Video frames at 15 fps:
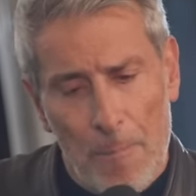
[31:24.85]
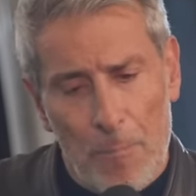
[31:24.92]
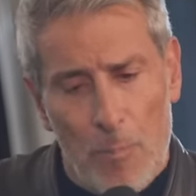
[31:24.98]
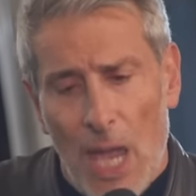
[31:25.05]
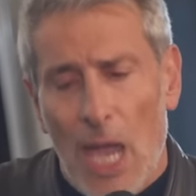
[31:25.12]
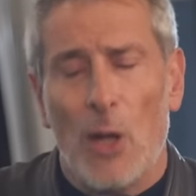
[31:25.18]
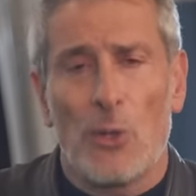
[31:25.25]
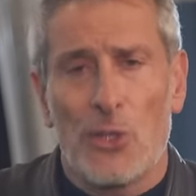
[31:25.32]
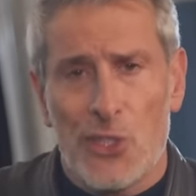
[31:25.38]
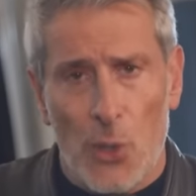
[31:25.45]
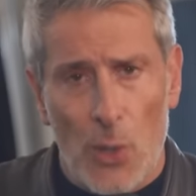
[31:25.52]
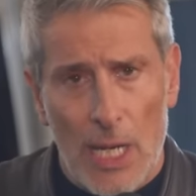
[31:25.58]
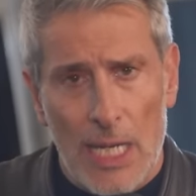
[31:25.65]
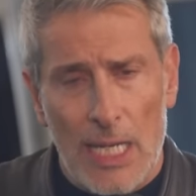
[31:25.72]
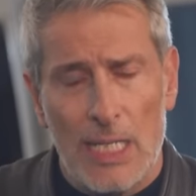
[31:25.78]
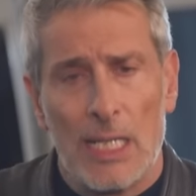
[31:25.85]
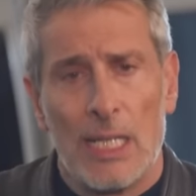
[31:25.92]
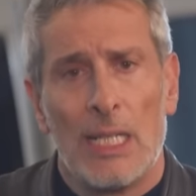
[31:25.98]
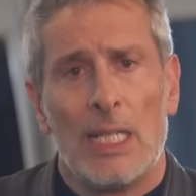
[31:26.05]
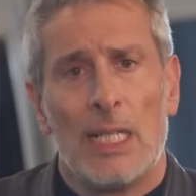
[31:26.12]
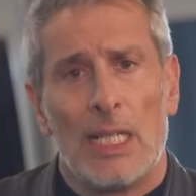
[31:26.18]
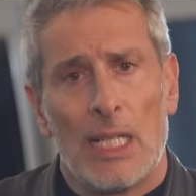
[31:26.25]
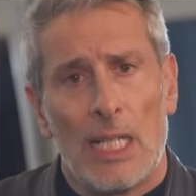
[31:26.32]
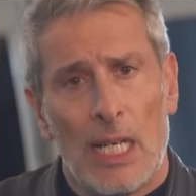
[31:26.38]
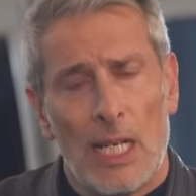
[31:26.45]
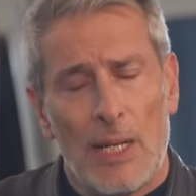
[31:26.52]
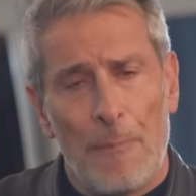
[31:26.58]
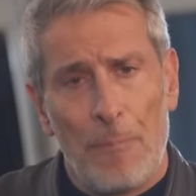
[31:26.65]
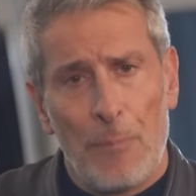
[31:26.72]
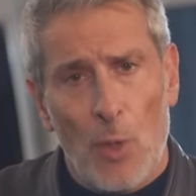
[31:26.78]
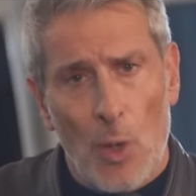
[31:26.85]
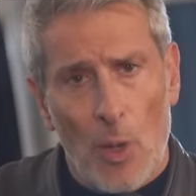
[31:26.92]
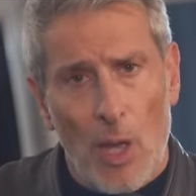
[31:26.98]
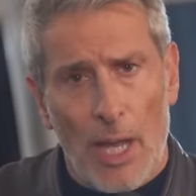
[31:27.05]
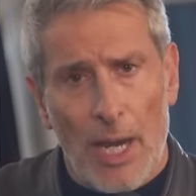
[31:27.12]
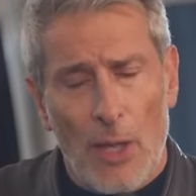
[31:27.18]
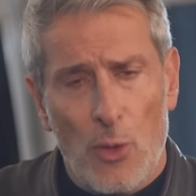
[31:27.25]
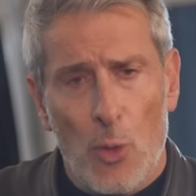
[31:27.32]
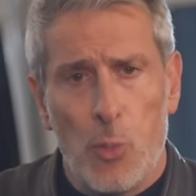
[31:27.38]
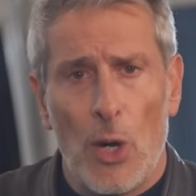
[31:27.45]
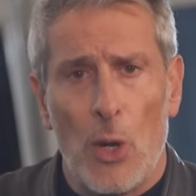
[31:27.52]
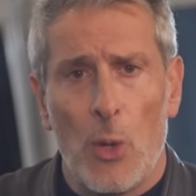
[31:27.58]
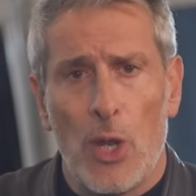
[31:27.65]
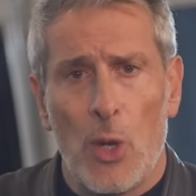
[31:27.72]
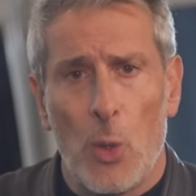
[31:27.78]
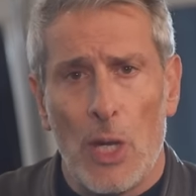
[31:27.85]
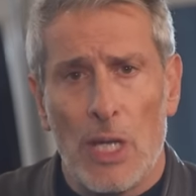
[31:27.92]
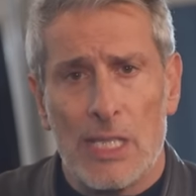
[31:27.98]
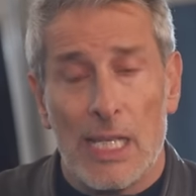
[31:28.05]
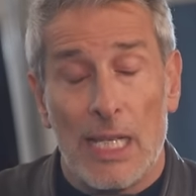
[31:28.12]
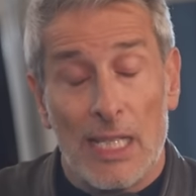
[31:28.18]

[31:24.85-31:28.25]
May I also add another prayer request,